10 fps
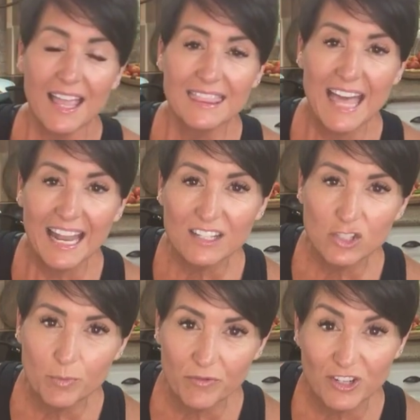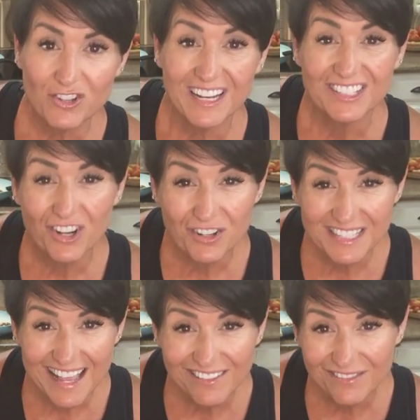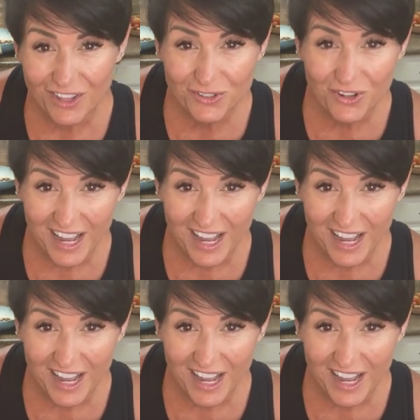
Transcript: that is super frustrating. Turns out those are